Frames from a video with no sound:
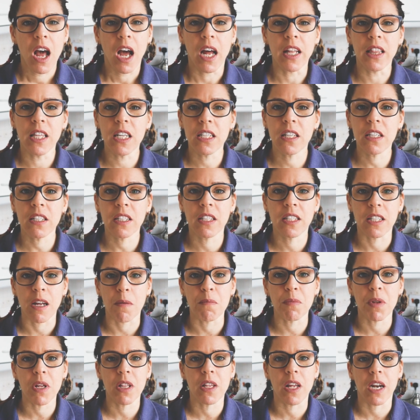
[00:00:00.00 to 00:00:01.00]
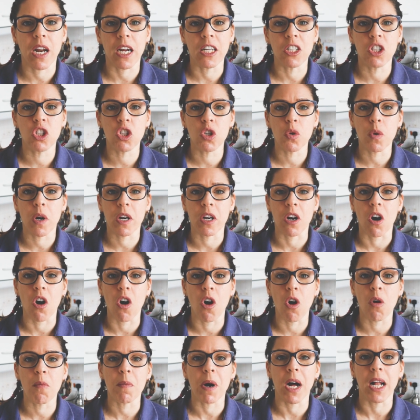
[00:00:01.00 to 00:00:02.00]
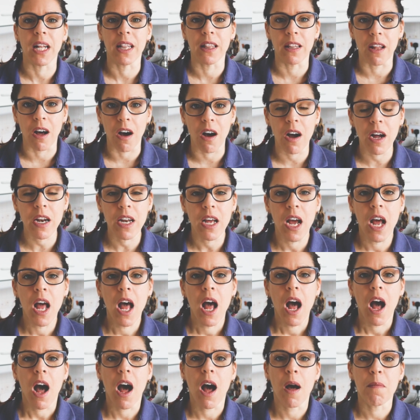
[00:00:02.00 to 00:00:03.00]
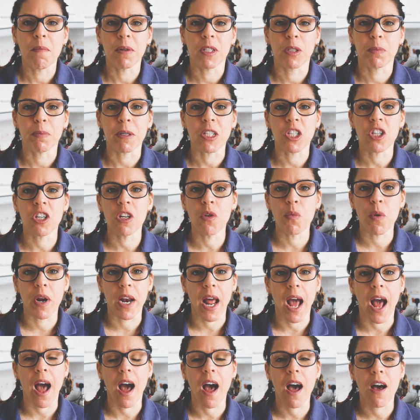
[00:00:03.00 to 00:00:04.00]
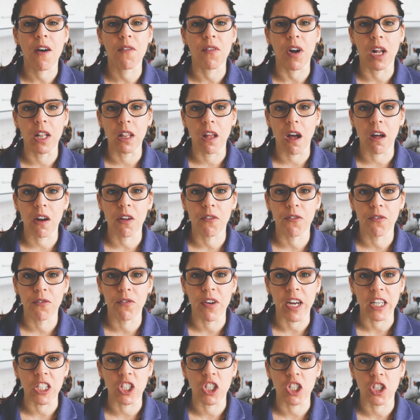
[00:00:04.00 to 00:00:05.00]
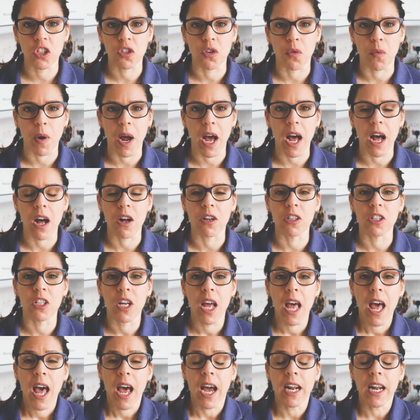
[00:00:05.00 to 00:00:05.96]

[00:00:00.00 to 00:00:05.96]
And this is something that I do at home a lot, especially when I have a lot of veggies around.